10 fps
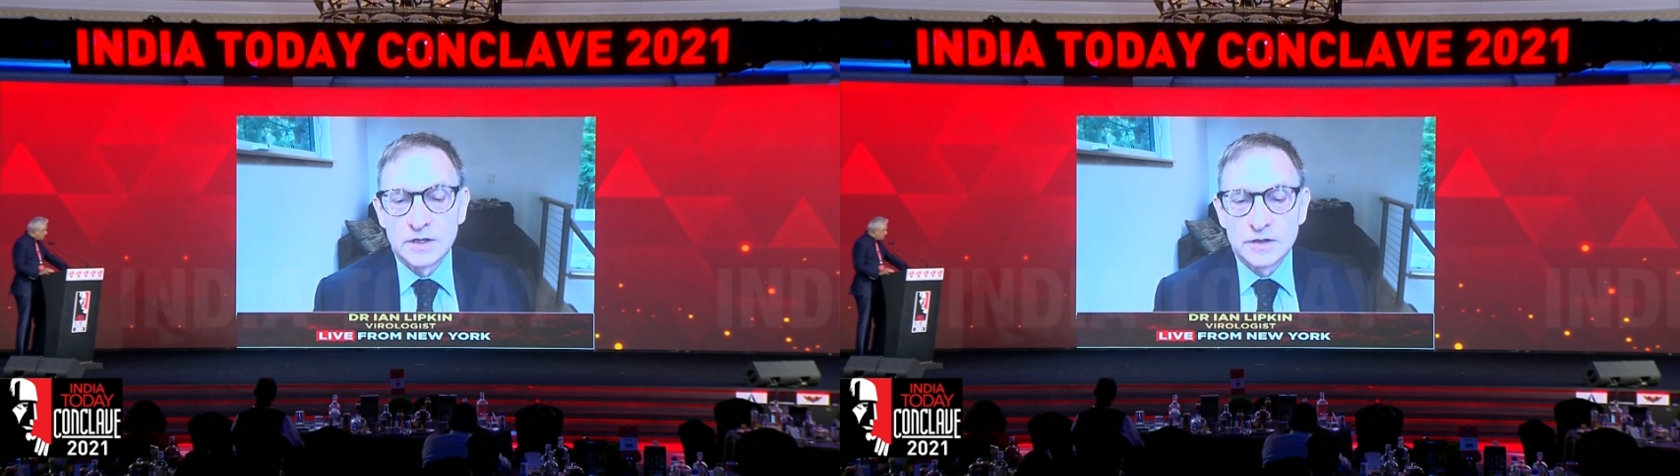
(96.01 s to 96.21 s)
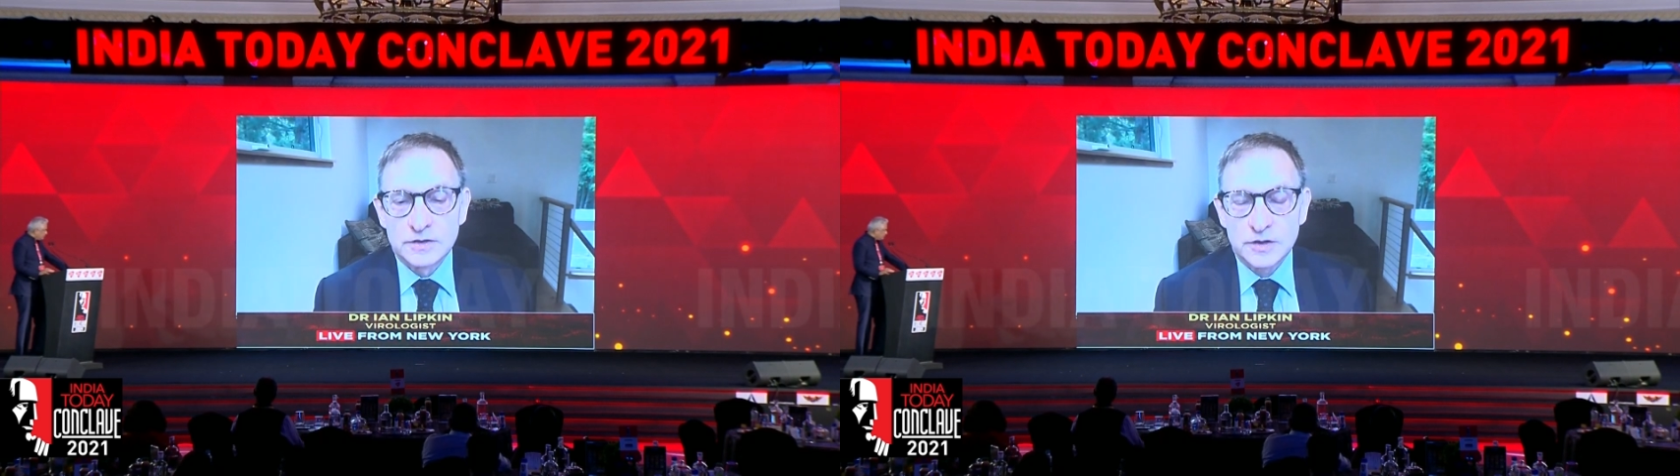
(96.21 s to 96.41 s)

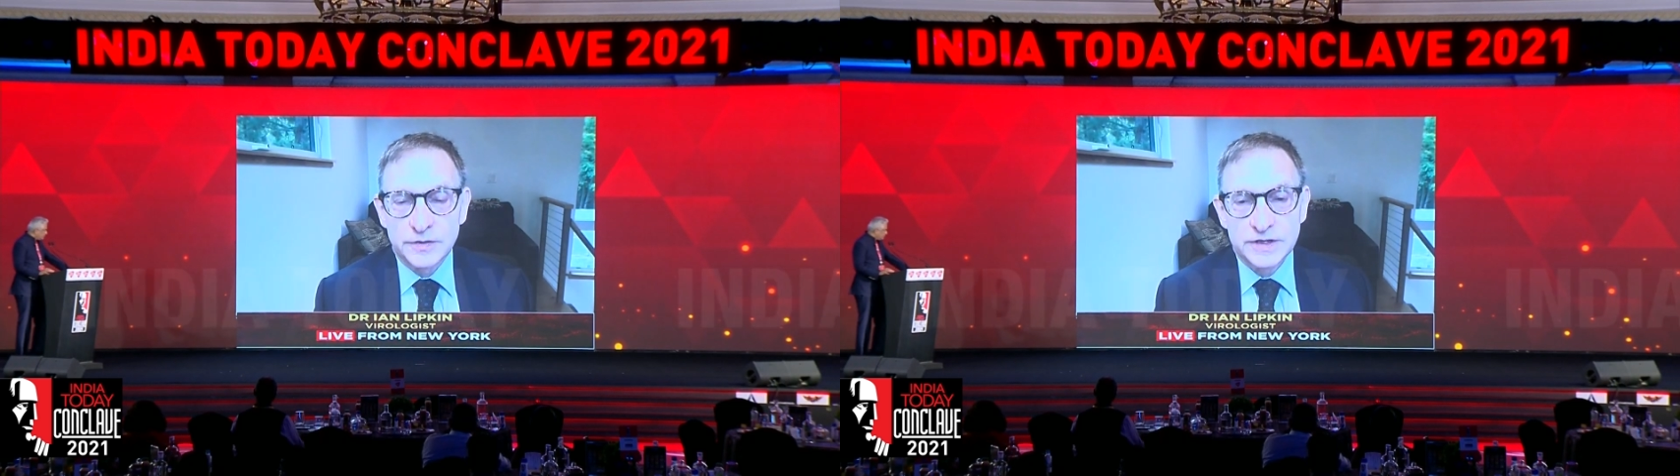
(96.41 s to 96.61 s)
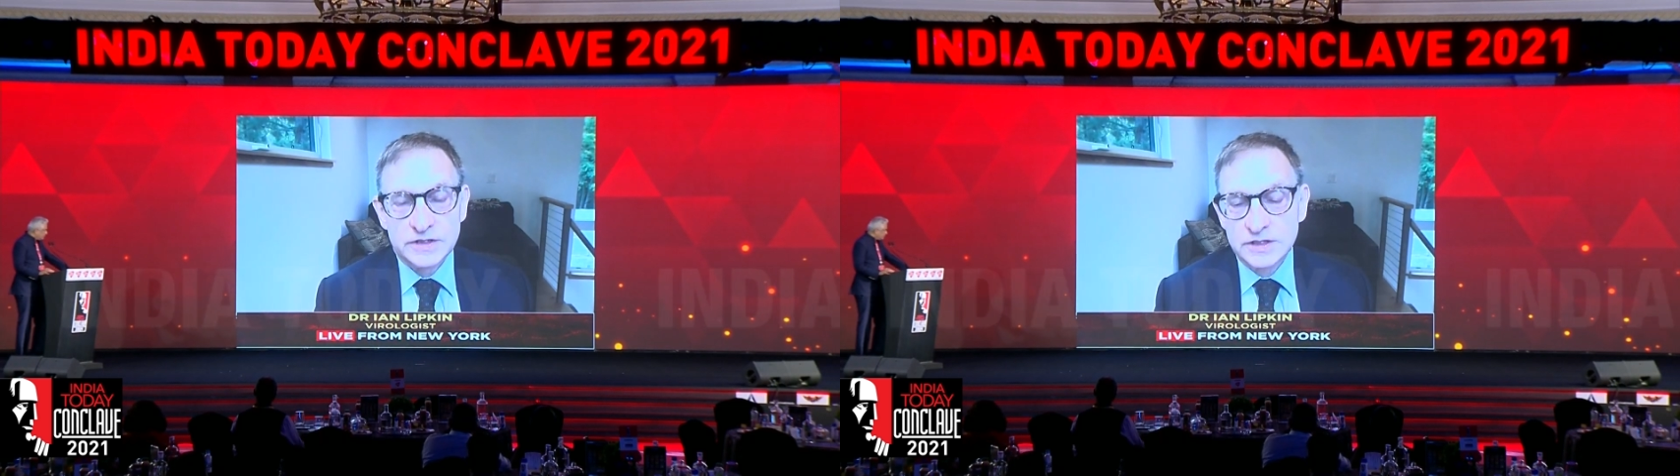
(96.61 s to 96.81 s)
So
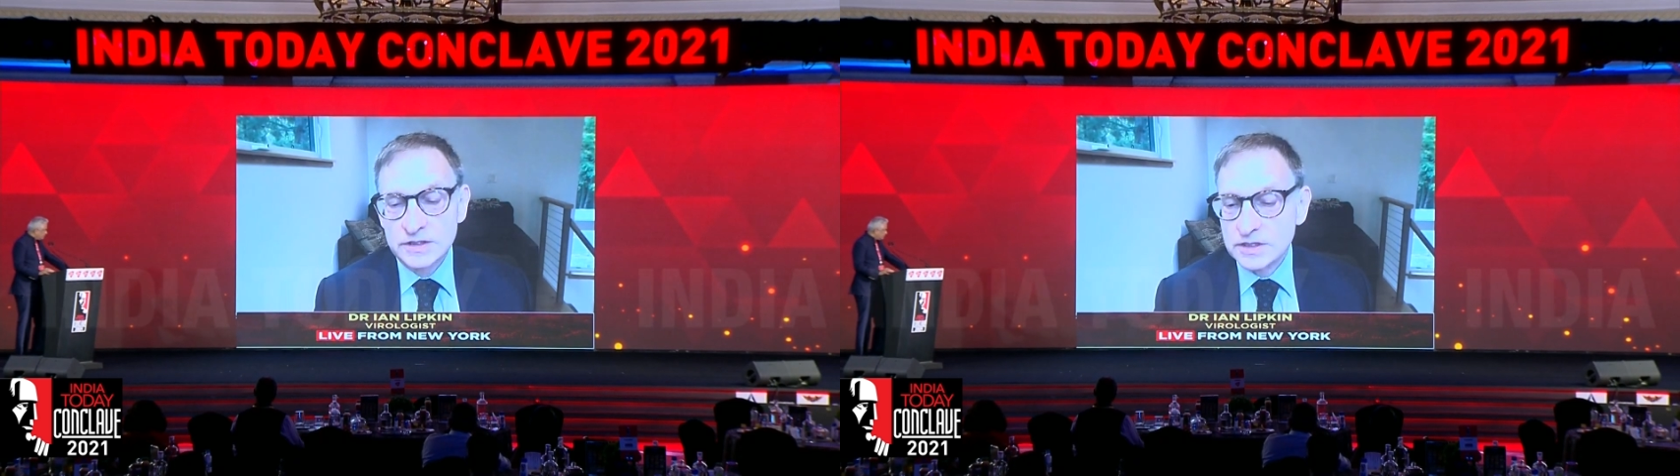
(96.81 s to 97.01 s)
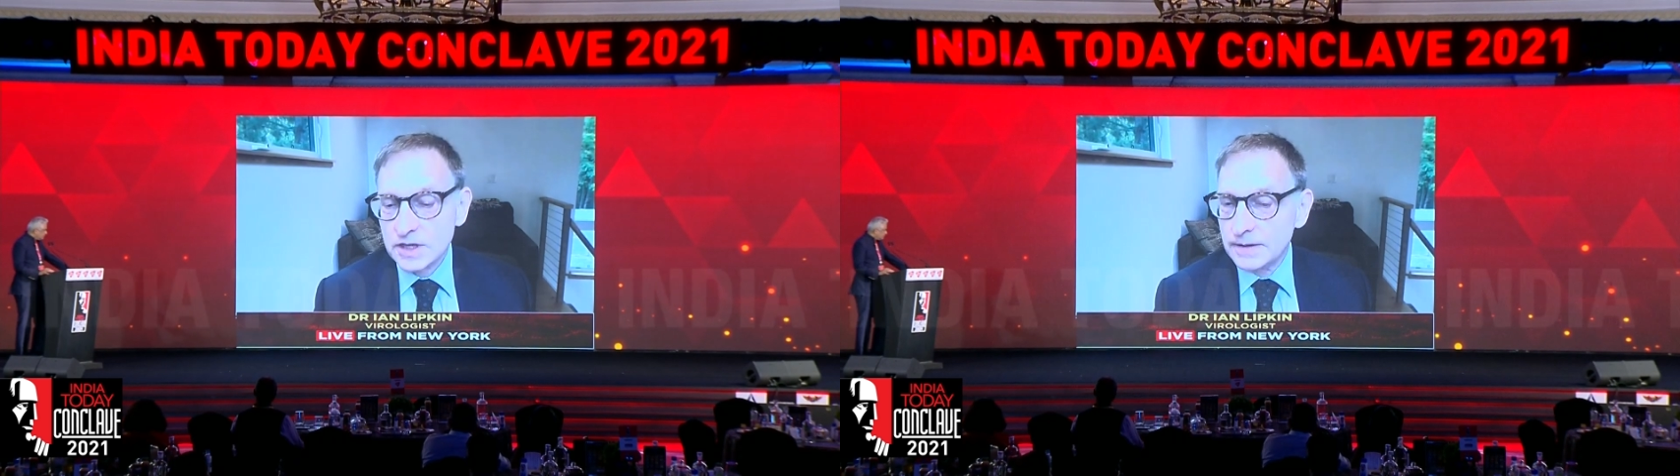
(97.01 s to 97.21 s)
this is
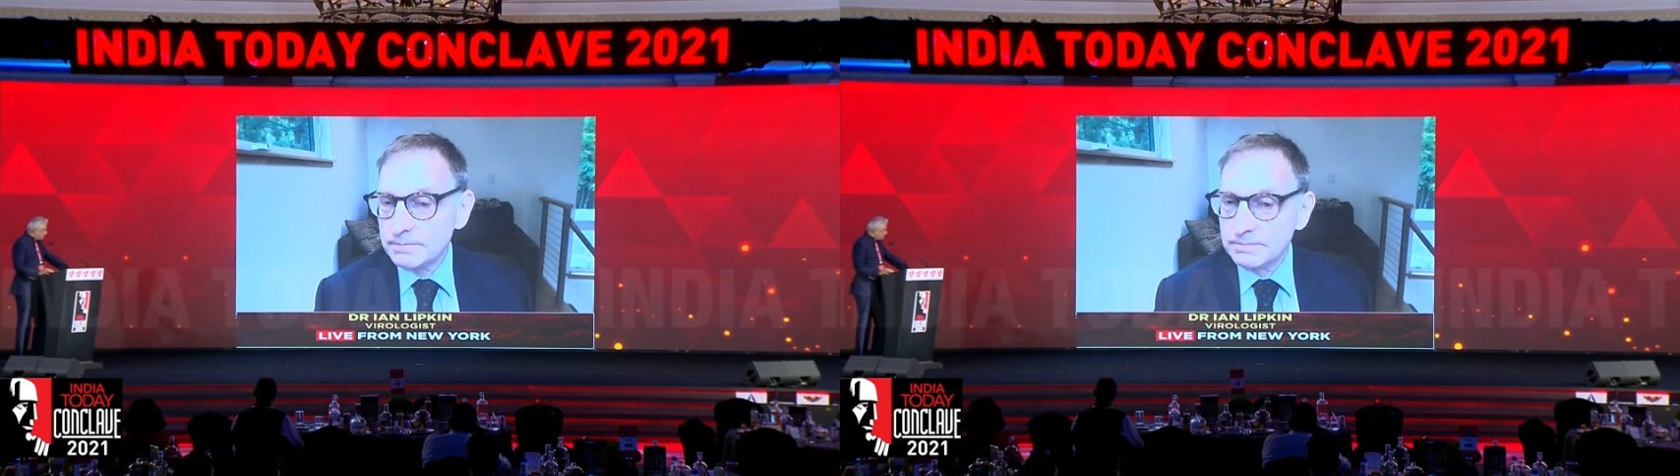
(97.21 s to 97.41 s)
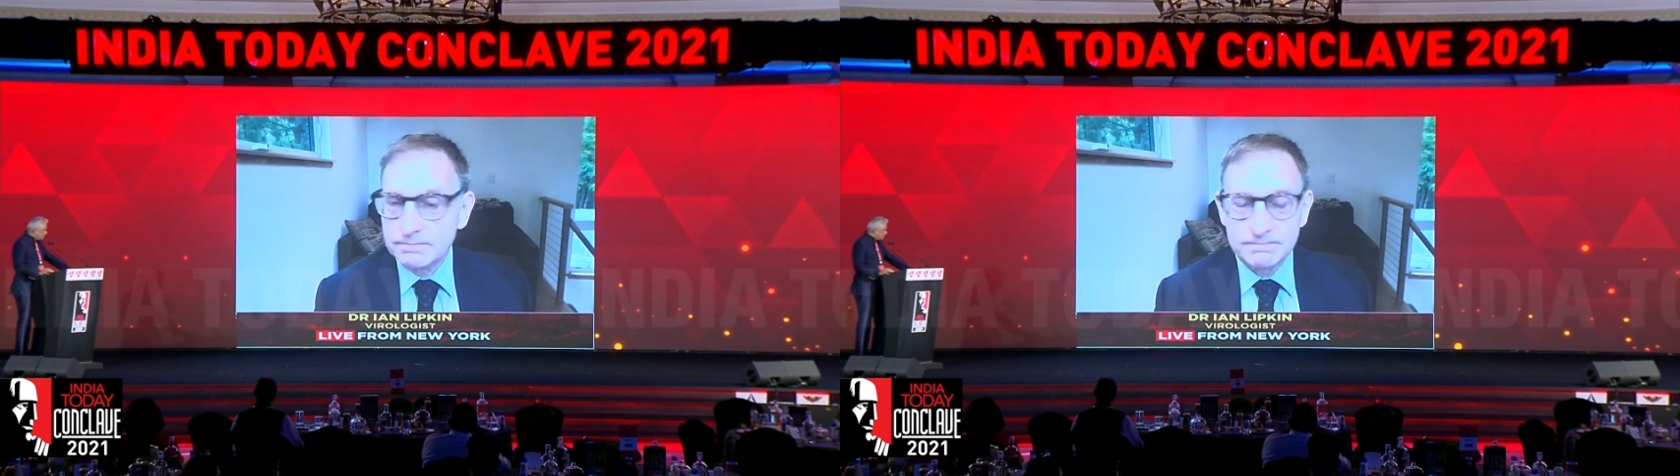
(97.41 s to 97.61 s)
um,